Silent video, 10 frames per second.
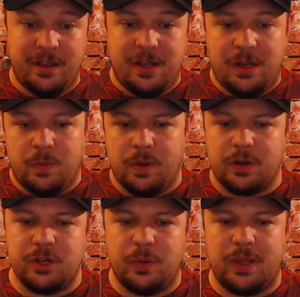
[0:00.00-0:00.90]
we're
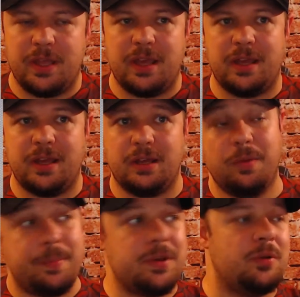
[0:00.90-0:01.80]
doing,
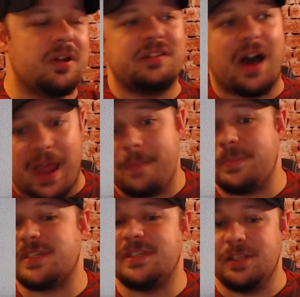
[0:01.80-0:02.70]
we've been doing a lot of M
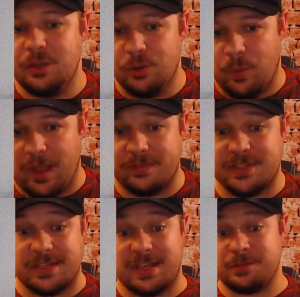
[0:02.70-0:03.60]
C U waves,
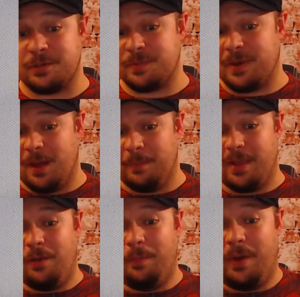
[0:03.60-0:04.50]
because that's what's been coming
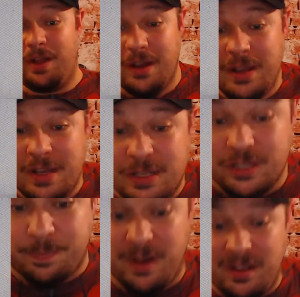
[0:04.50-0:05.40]
out, but you
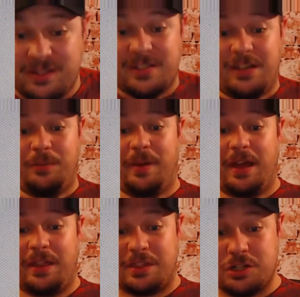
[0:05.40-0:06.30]
can probably tell
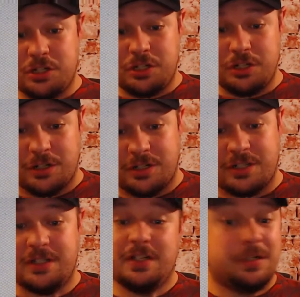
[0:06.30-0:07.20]
by the shirt,
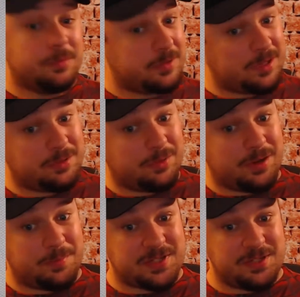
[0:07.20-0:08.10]
we're not doing an
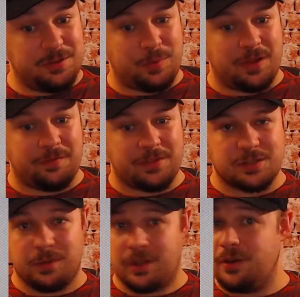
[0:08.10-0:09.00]
M C U wave this
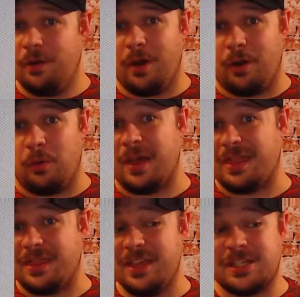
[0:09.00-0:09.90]
week. No, no,
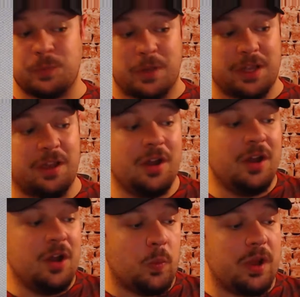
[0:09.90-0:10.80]
this week,
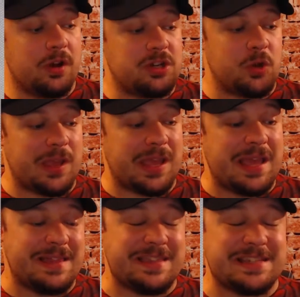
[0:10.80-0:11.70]
we are doing
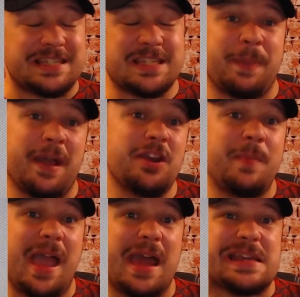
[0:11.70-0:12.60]
the
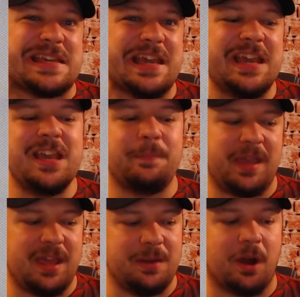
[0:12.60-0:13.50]
Spider-Man
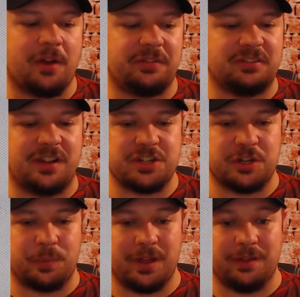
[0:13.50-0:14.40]
Kingpin Marvel
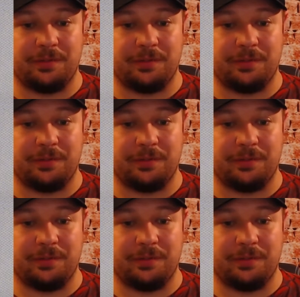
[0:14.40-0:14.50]
Legend wave.